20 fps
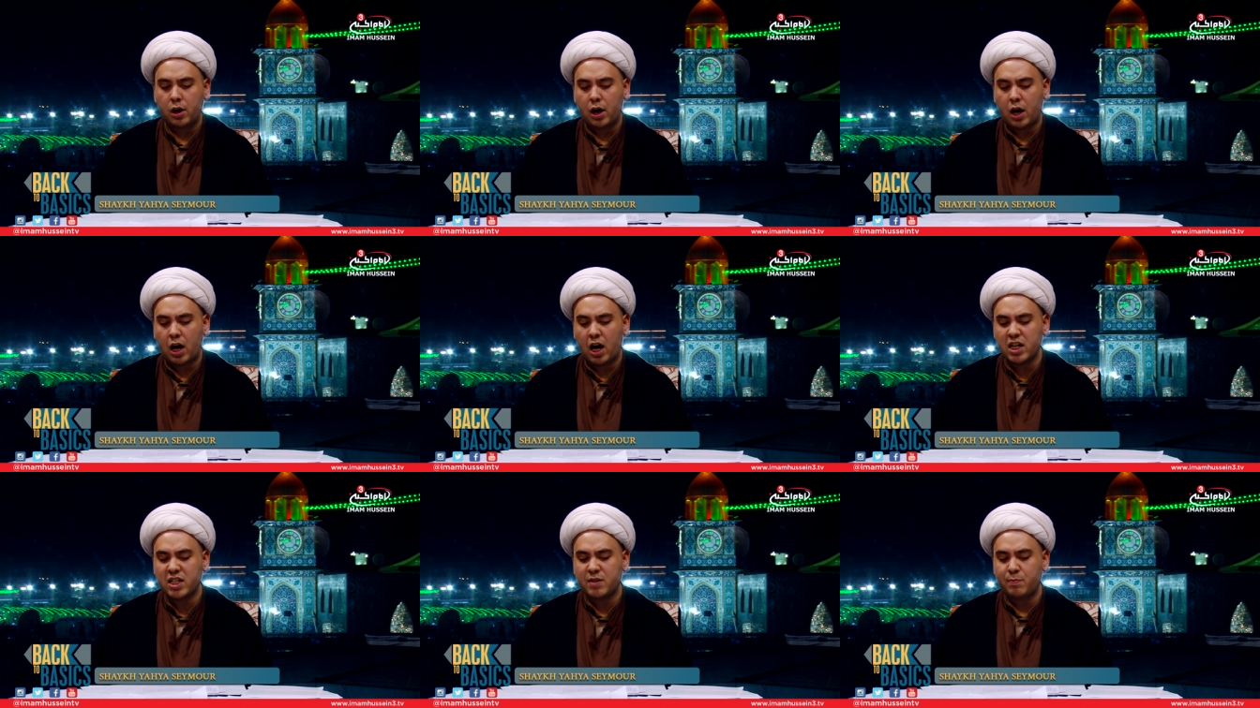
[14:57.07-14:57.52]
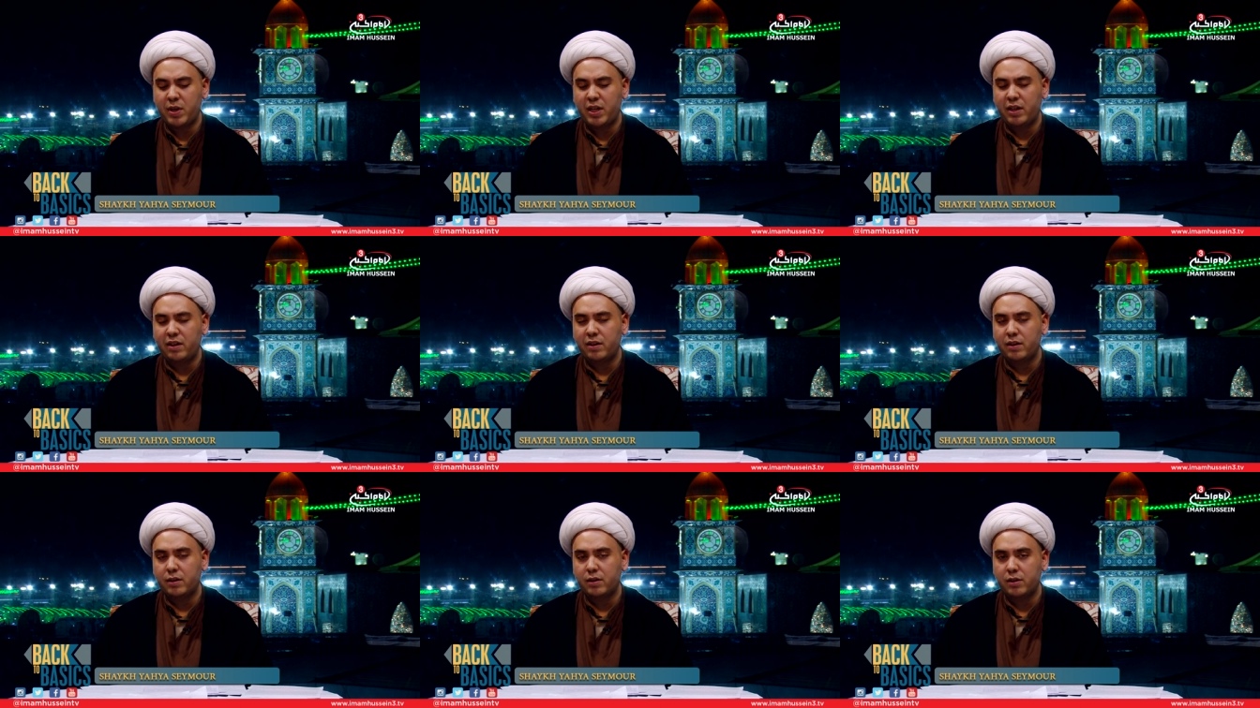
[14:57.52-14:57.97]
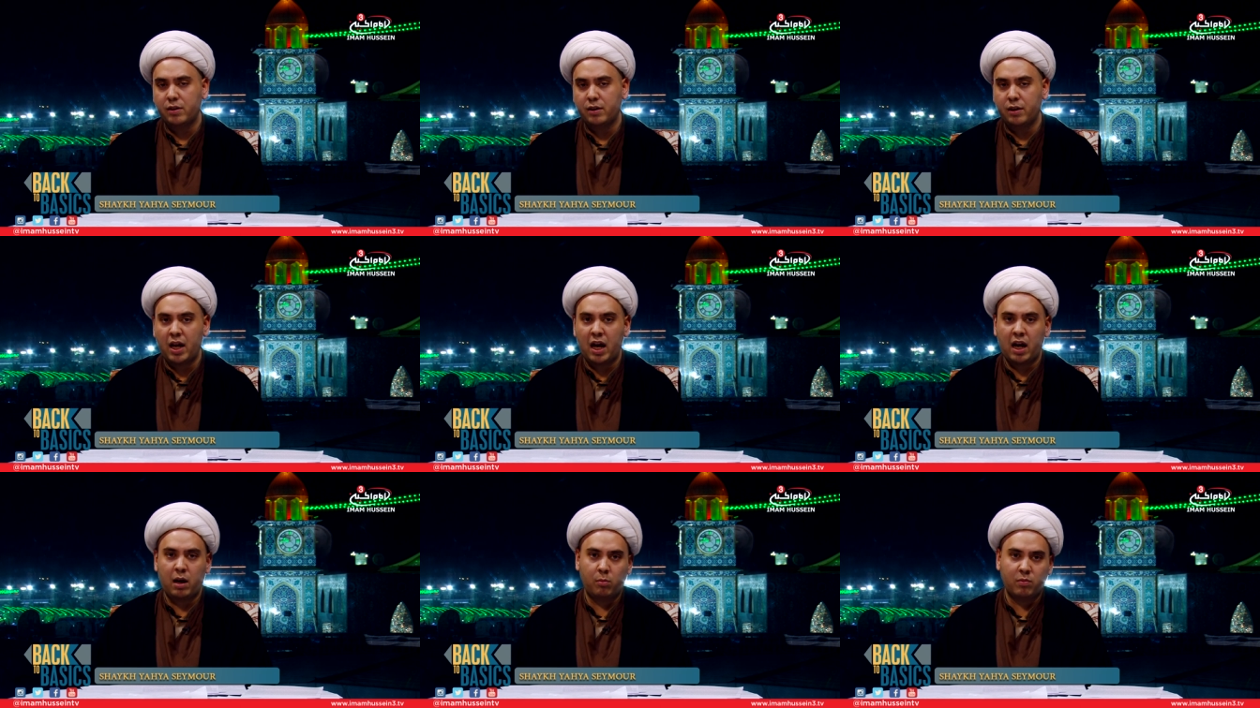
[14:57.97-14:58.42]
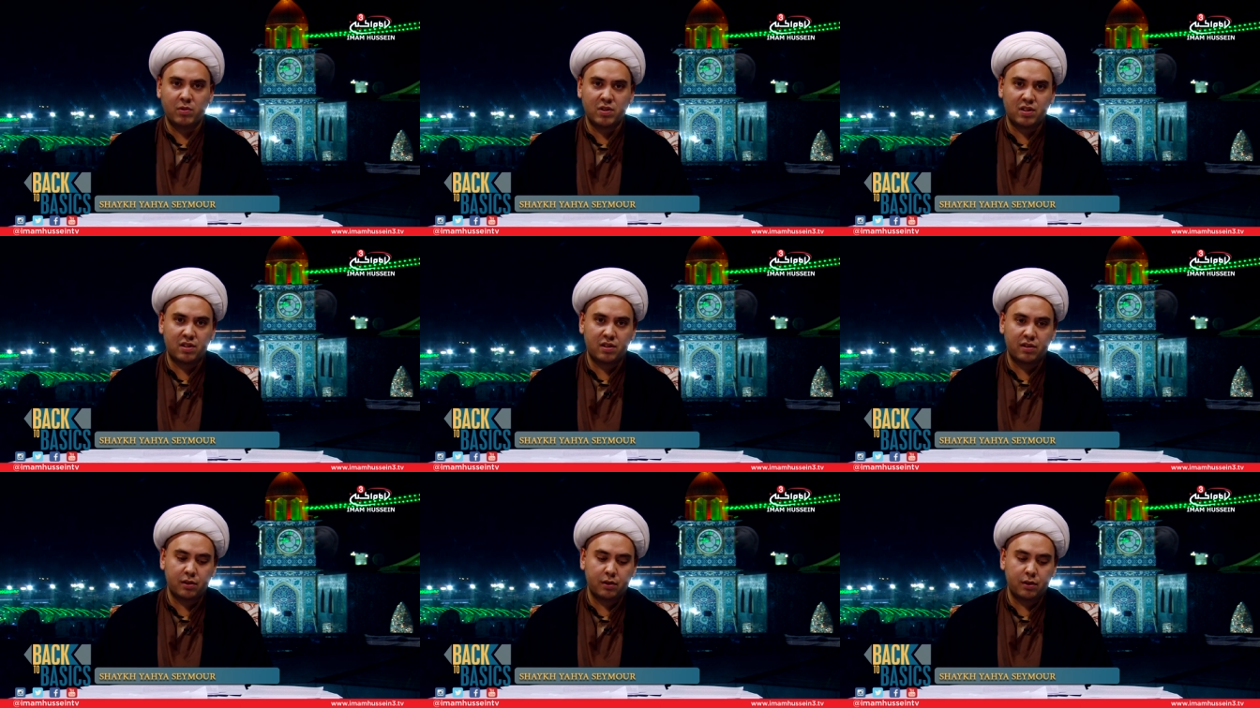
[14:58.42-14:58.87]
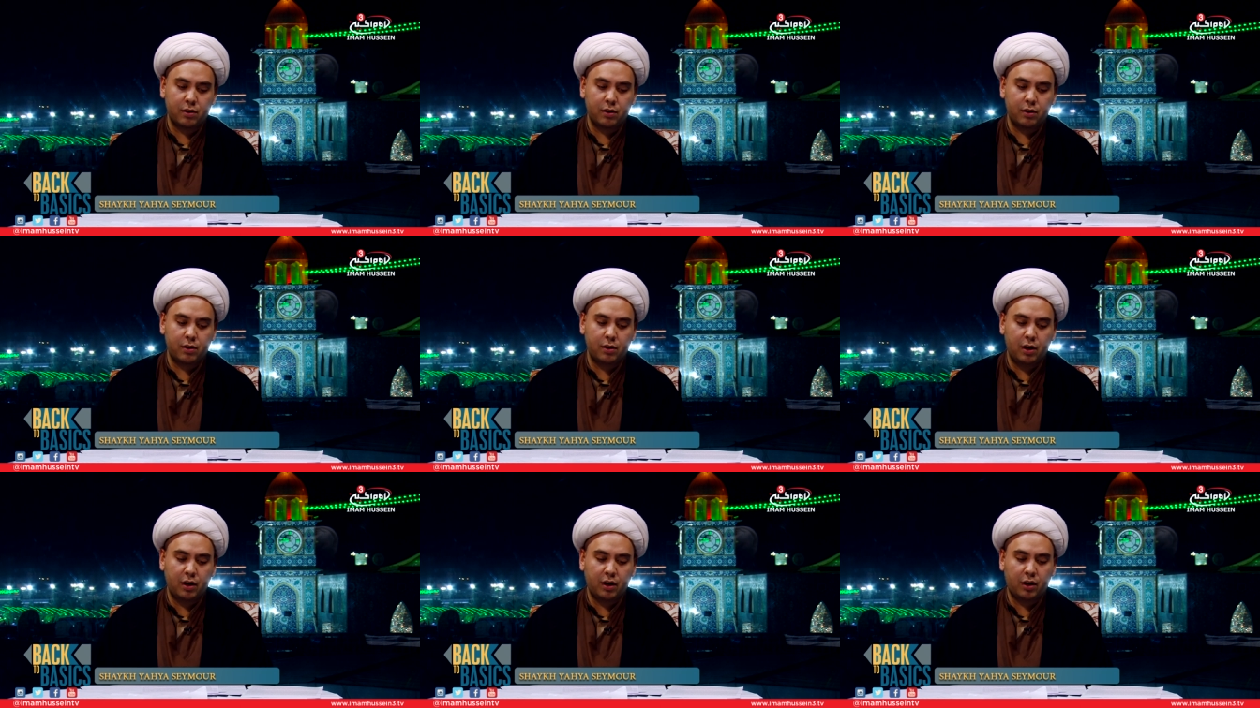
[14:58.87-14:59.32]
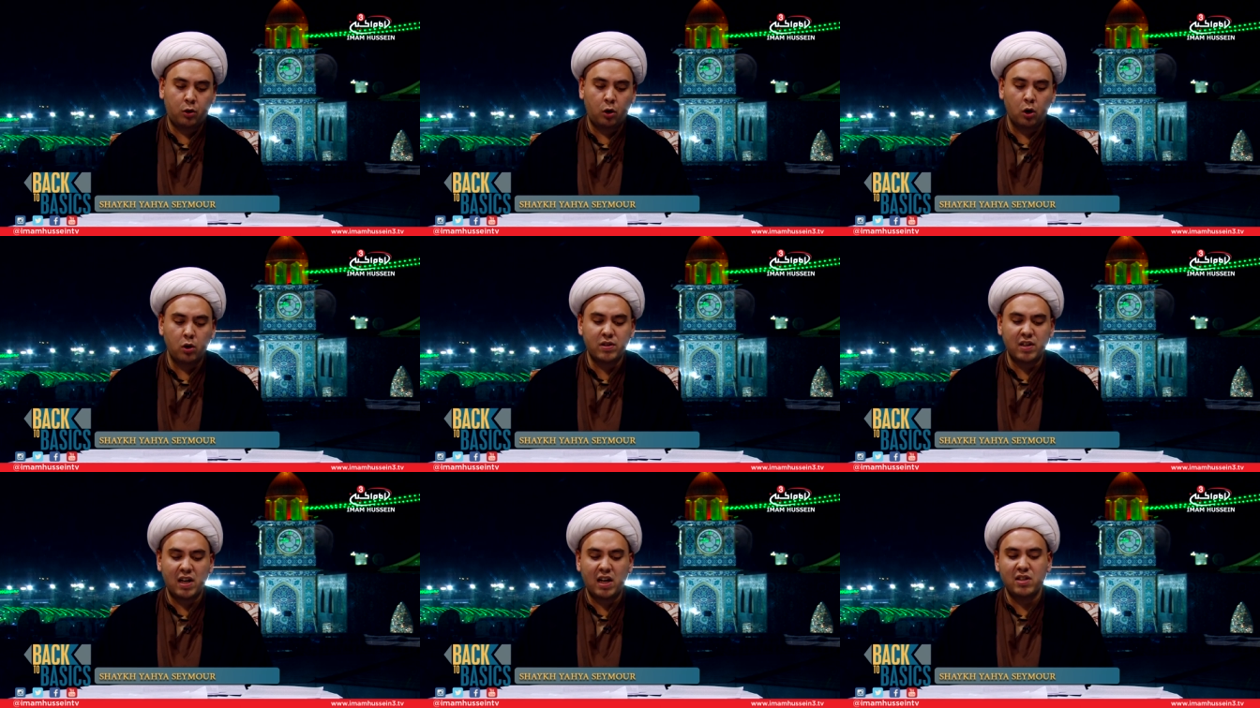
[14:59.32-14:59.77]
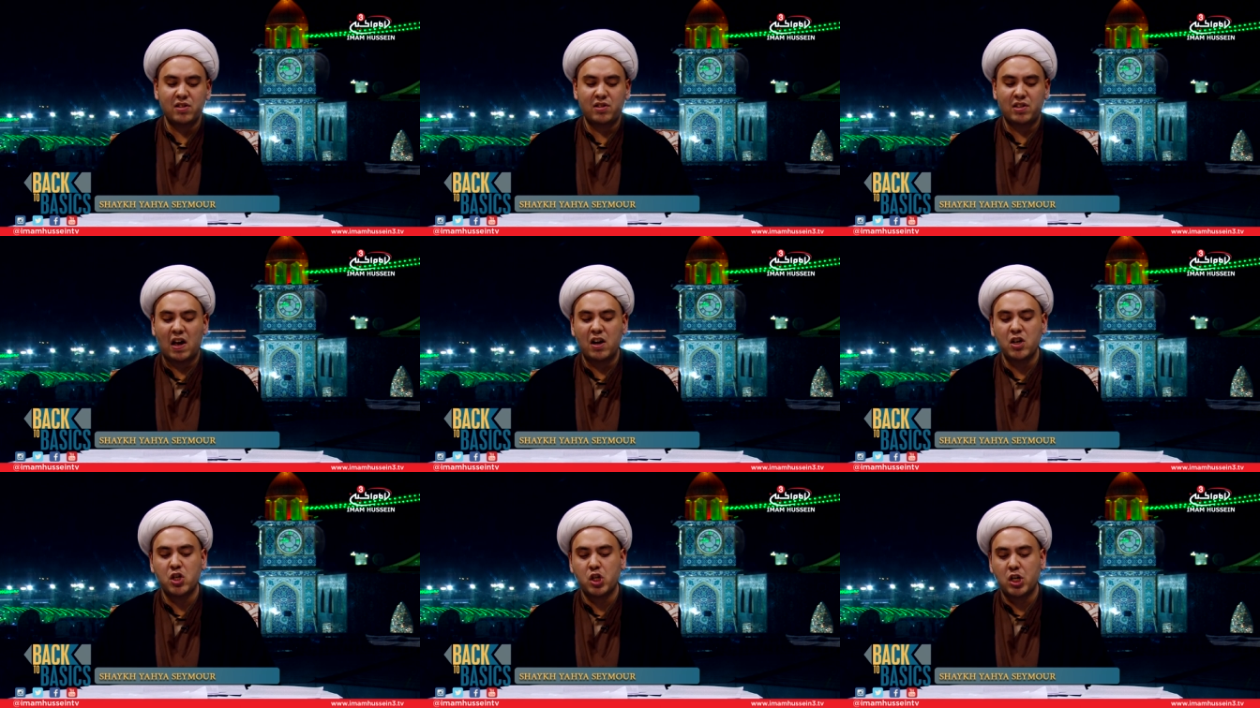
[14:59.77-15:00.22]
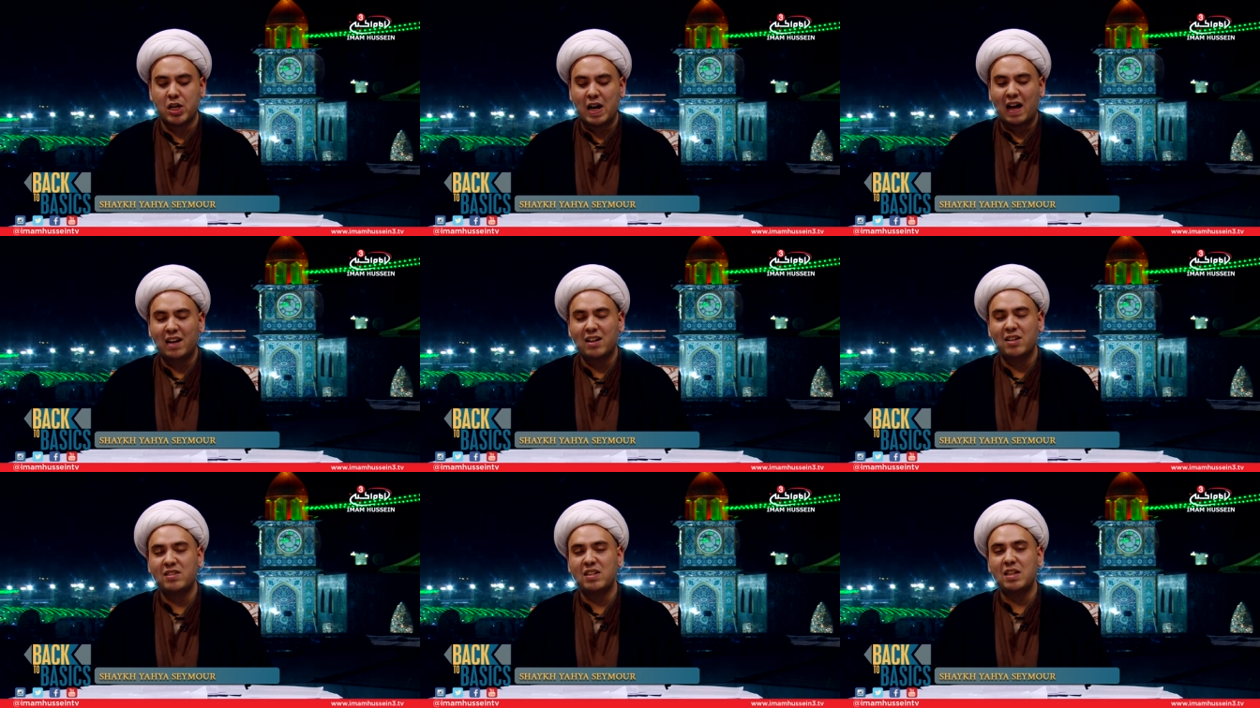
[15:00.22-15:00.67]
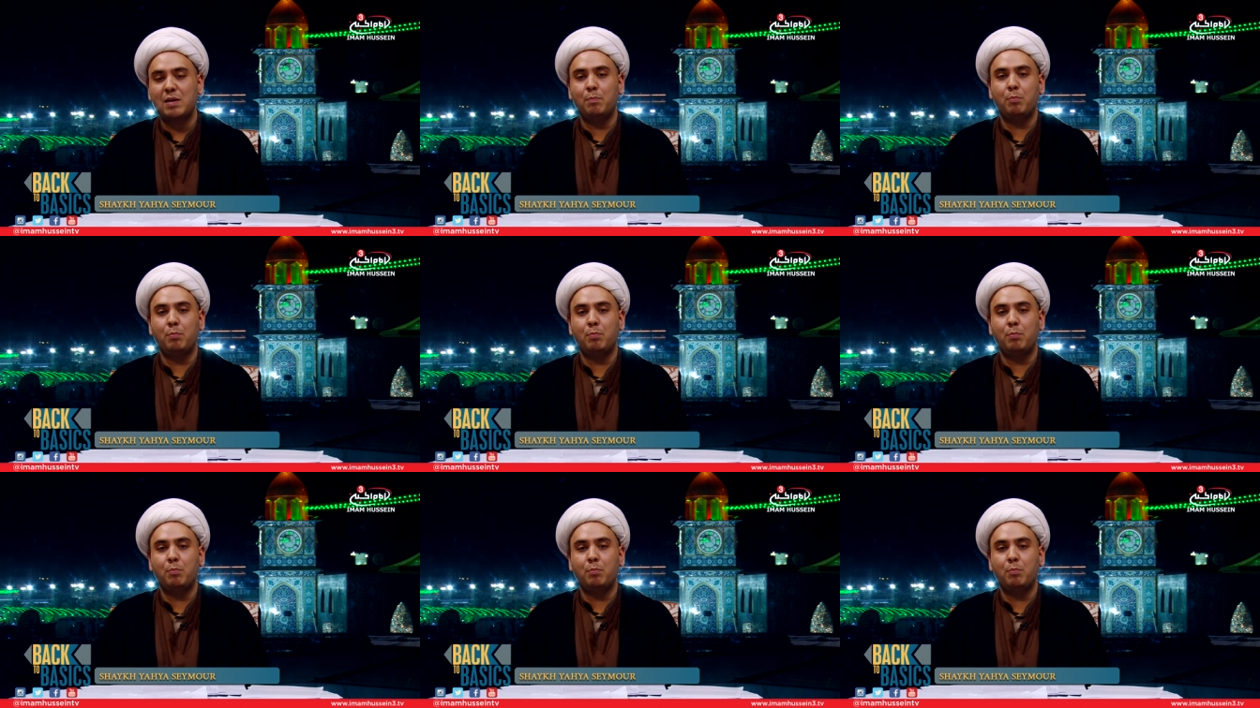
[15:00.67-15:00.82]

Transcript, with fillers: has been named Could Intentionality